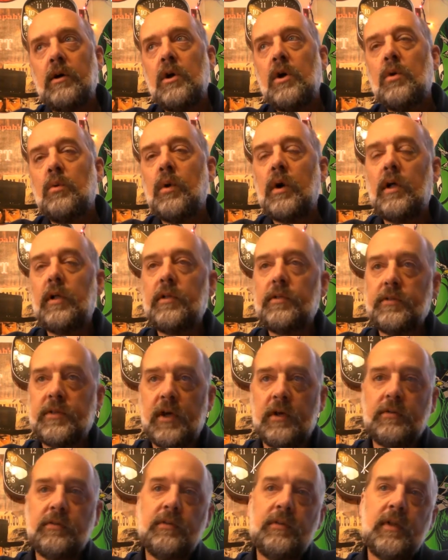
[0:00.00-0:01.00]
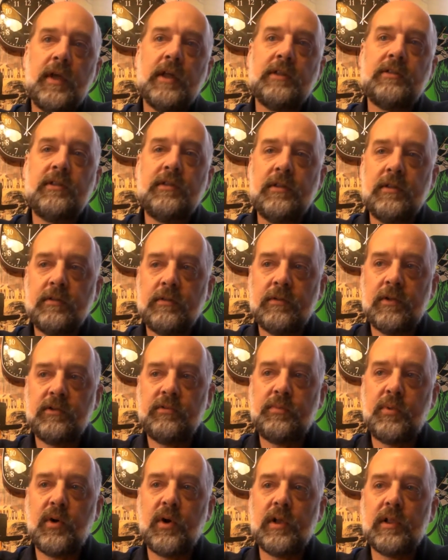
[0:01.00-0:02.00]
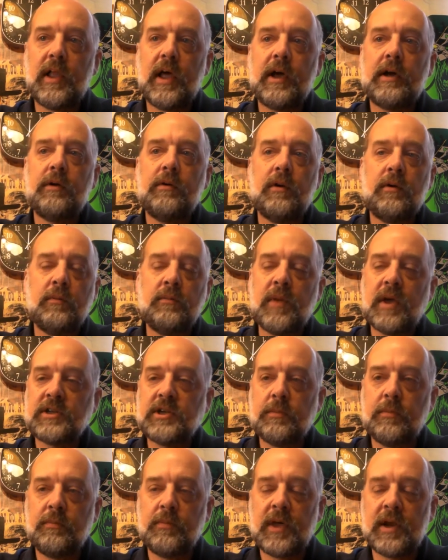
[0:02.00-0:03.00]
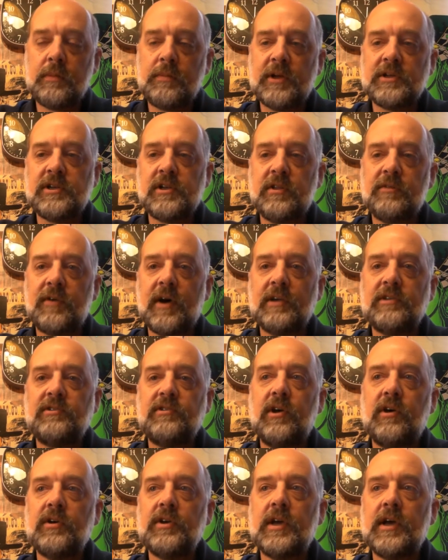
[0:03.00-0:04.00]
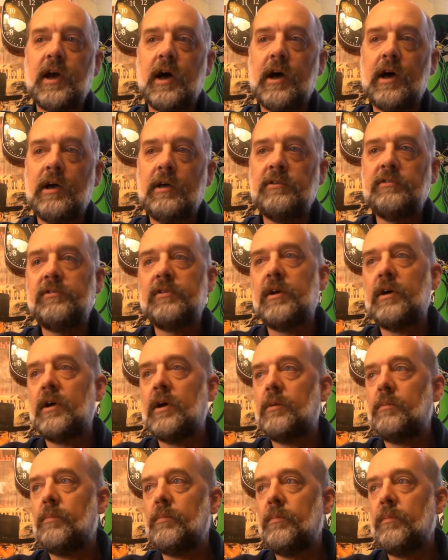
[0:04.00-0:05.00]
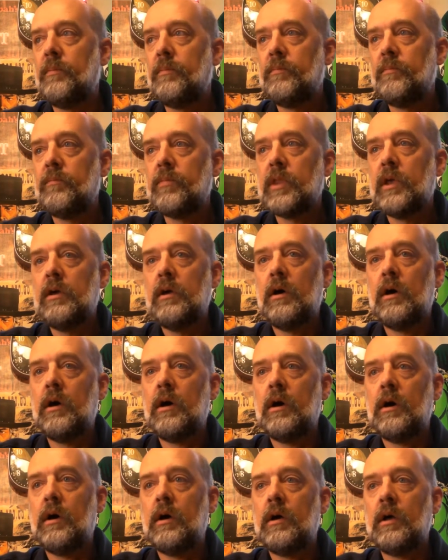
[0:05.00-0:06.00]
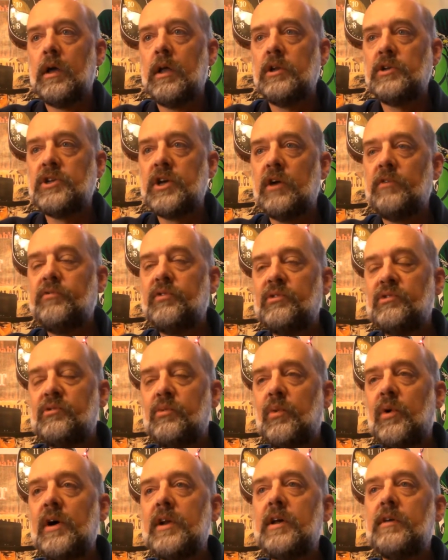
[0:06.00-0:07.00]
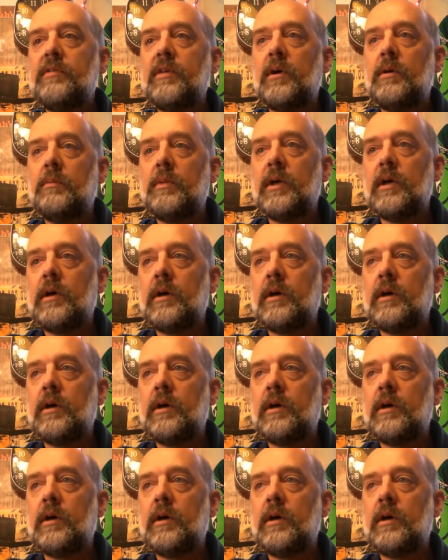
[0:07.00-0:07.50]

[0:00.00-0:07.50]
Well, at this point, like met a bunch of the Visalia guys. And Jeff was one of them.